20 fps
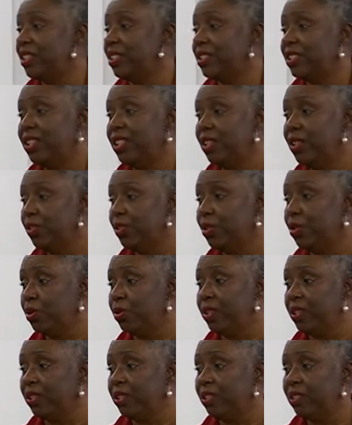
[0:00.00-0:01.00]
still
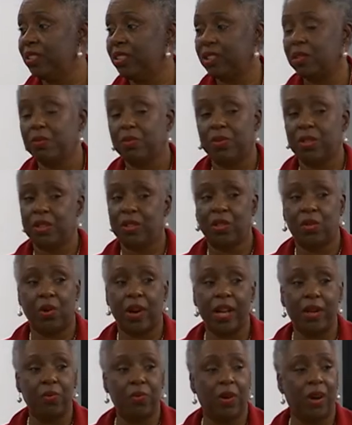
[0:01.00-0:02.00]
doing some
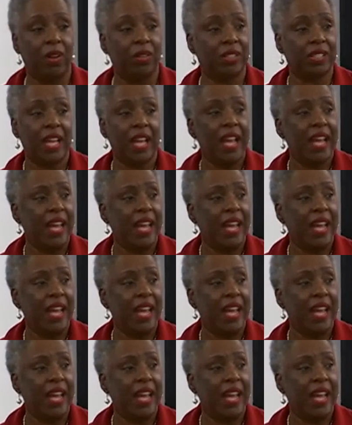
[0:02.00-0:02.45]
great works.